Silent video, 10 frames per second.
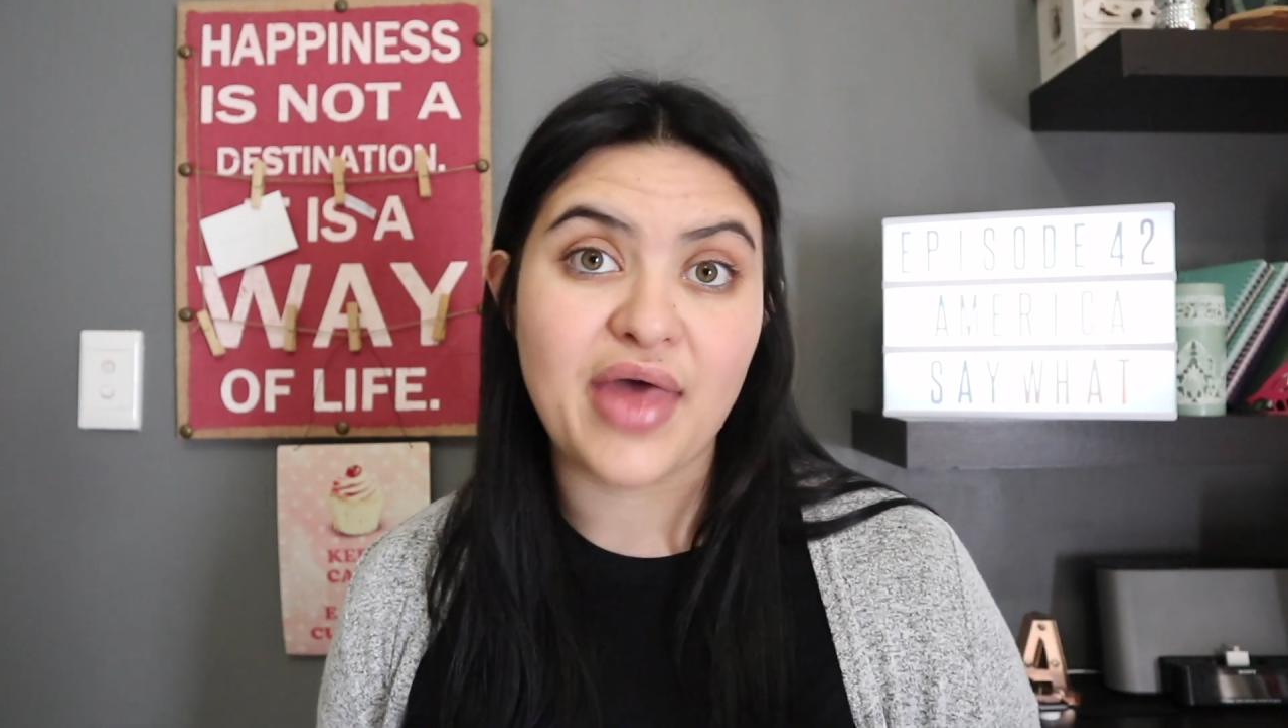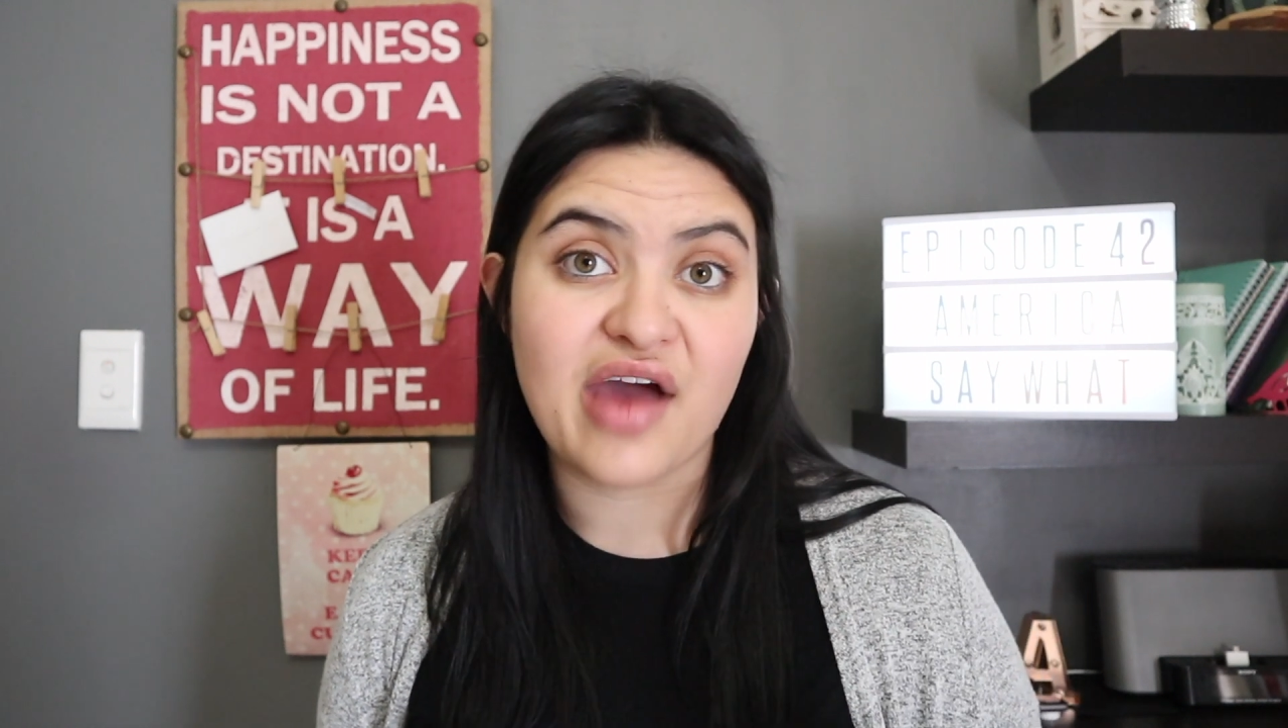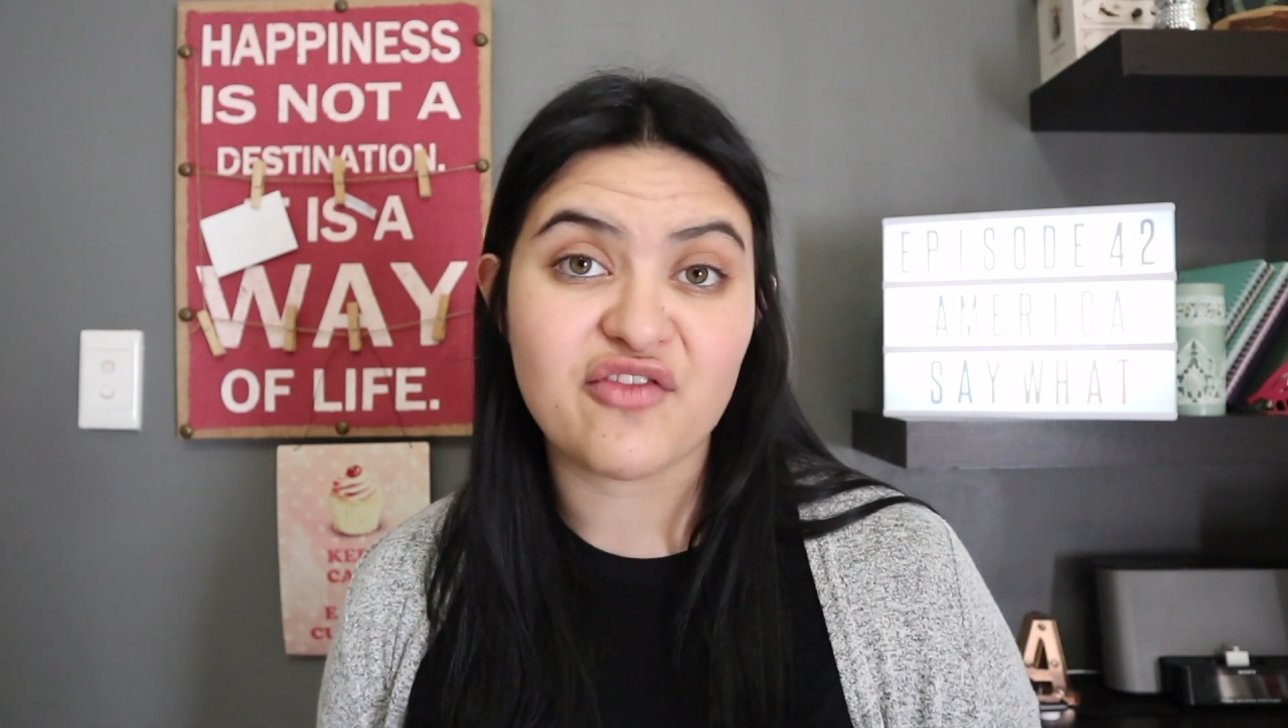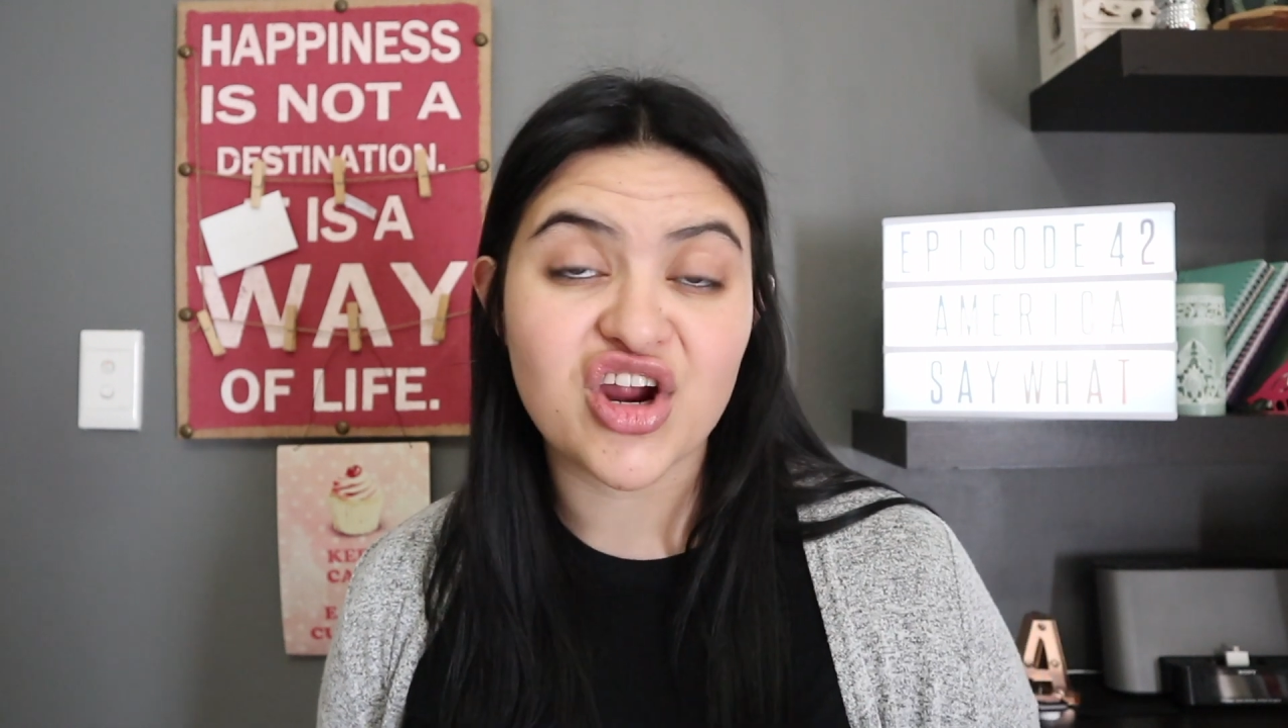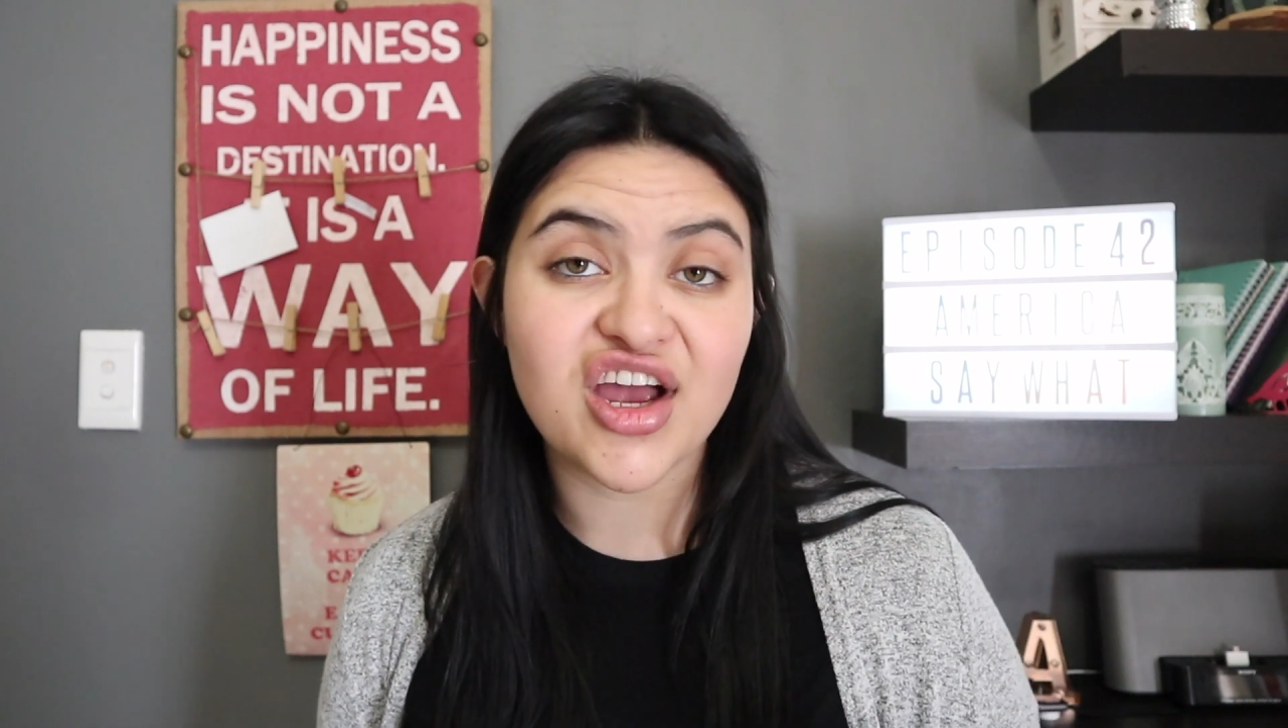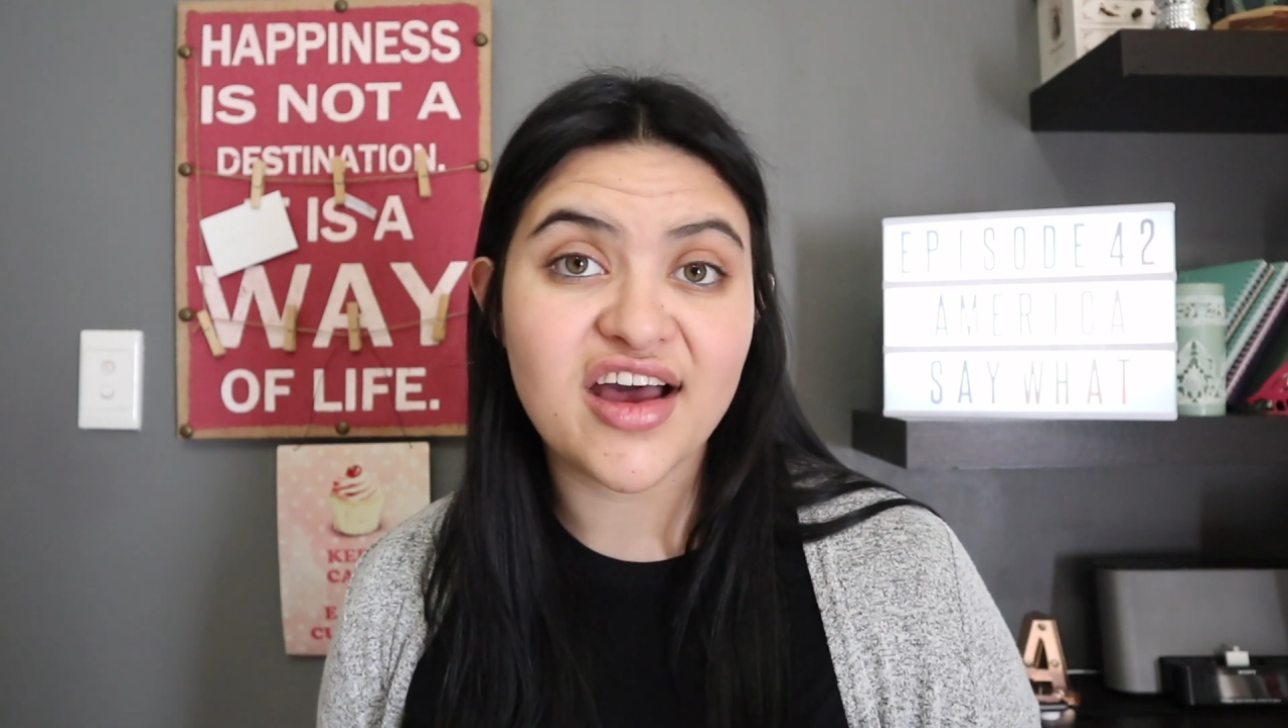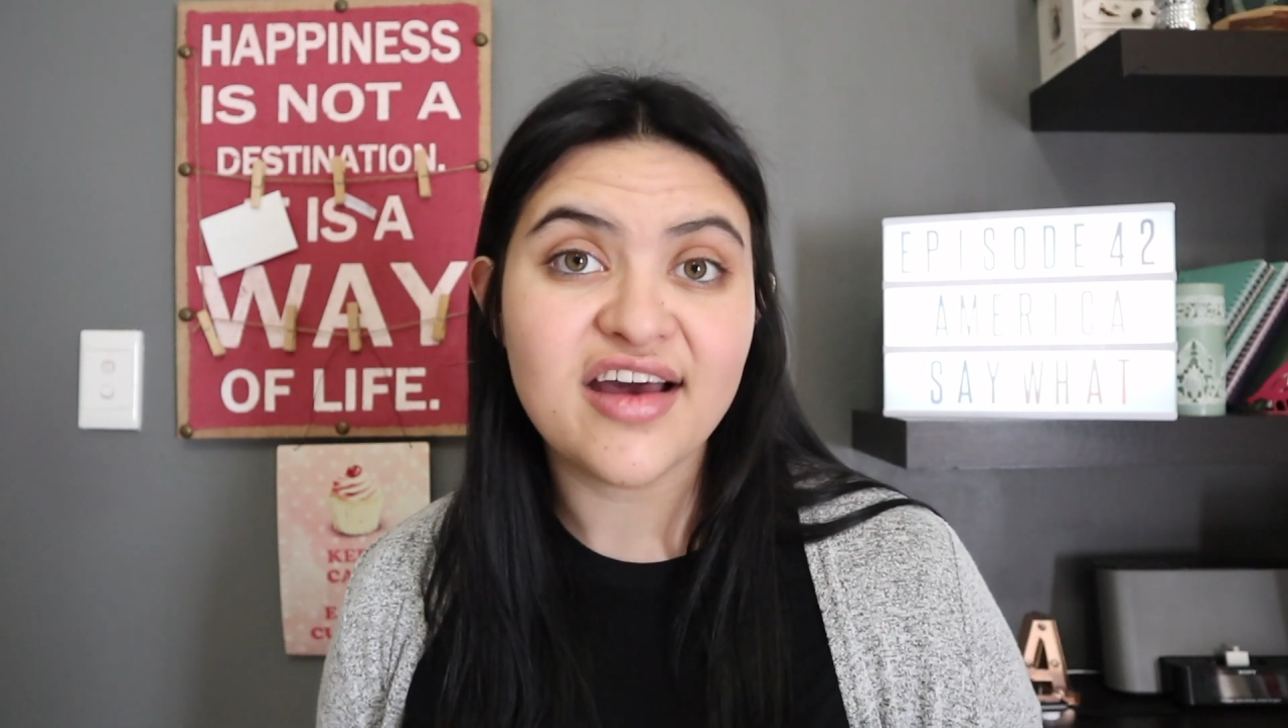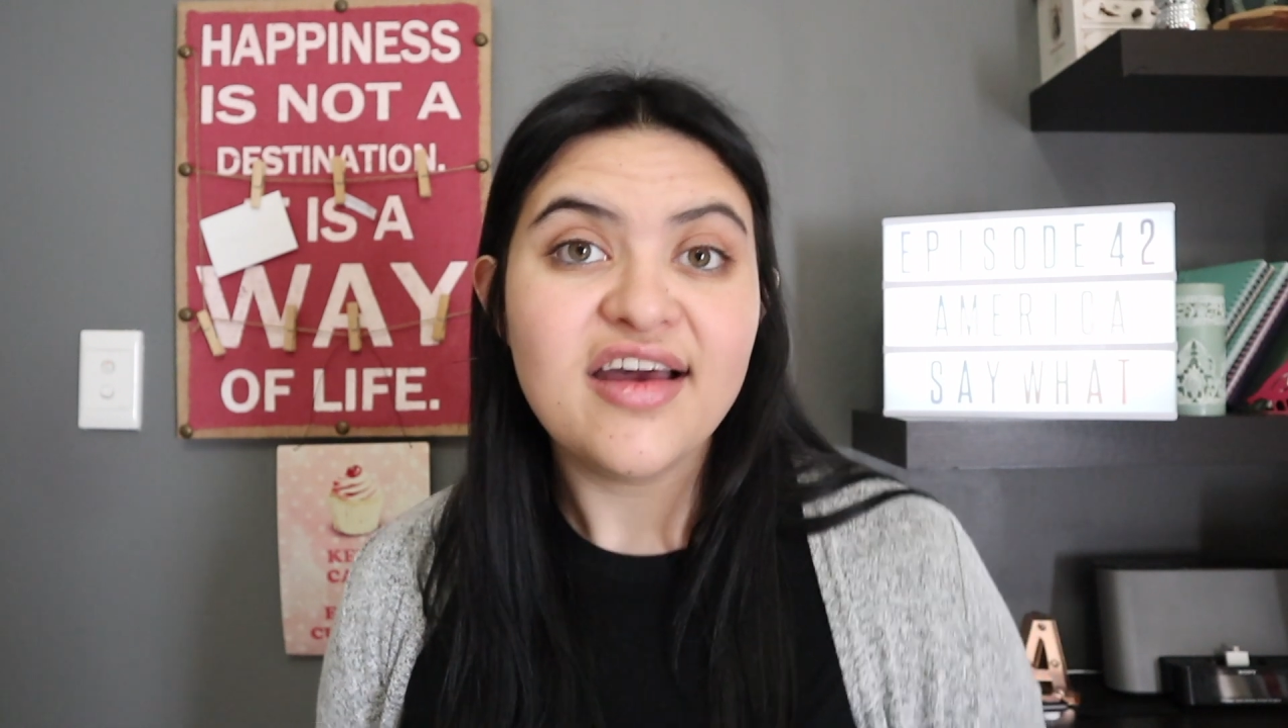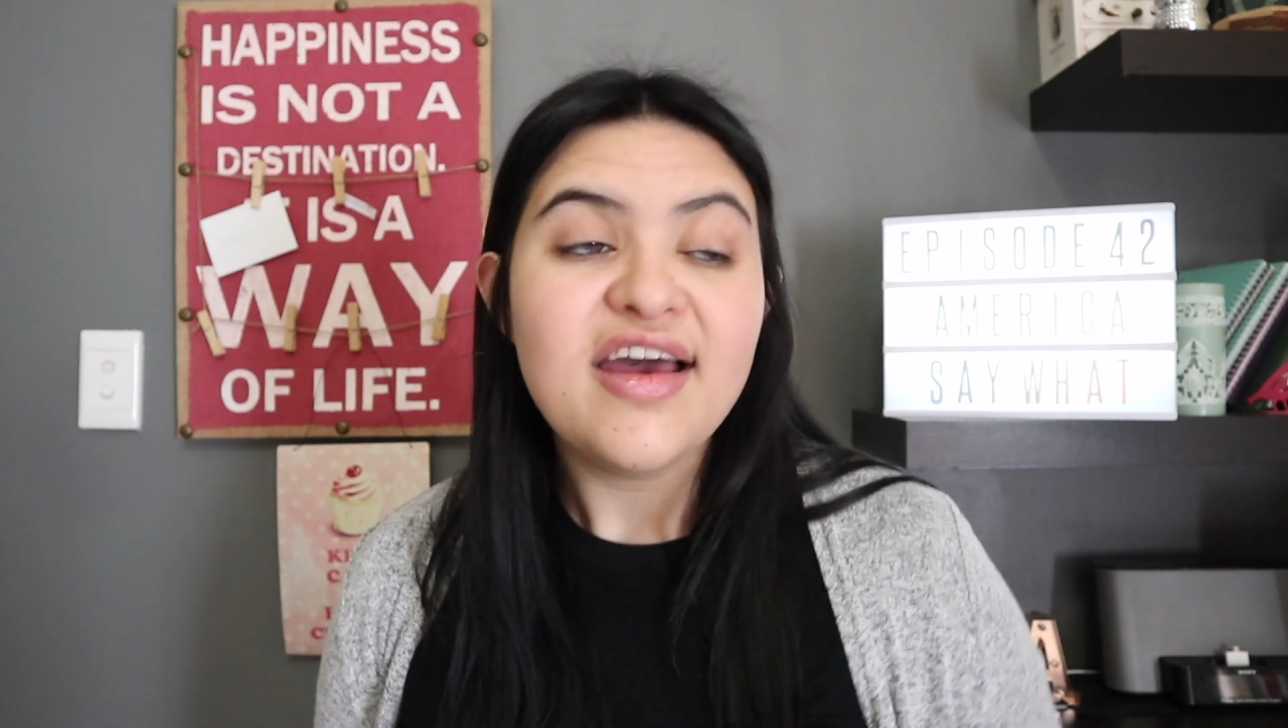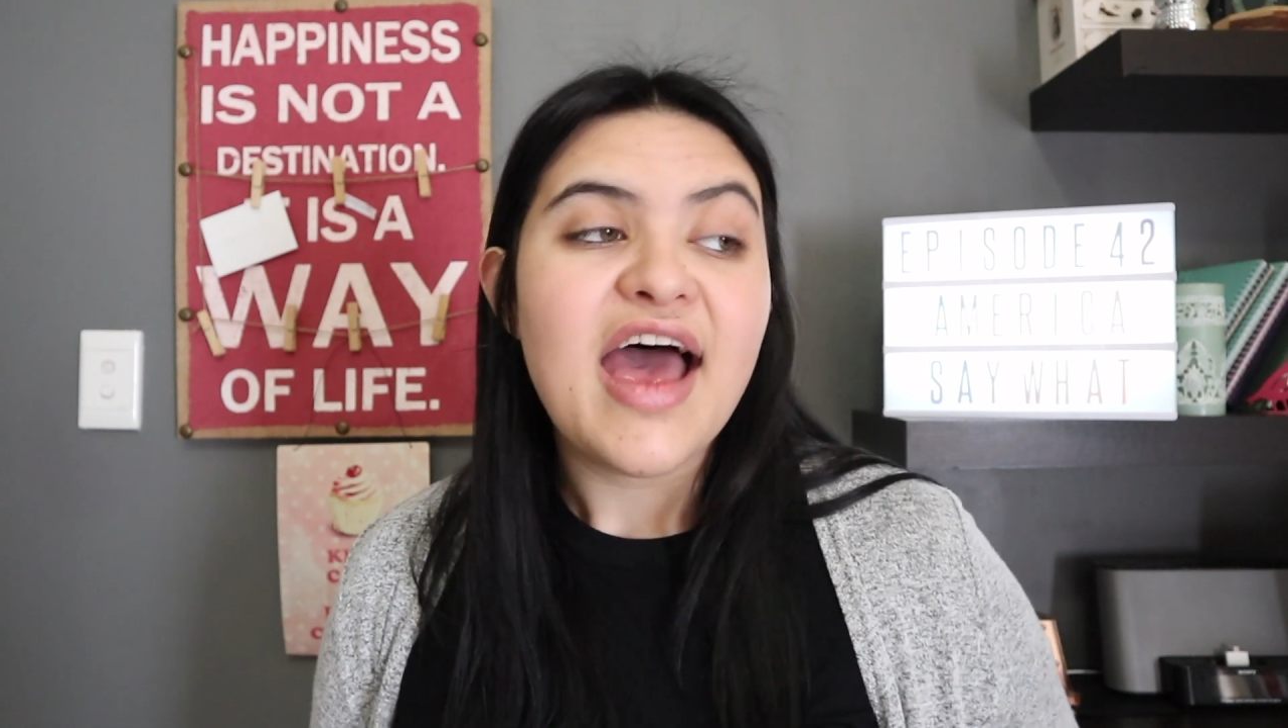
Africa?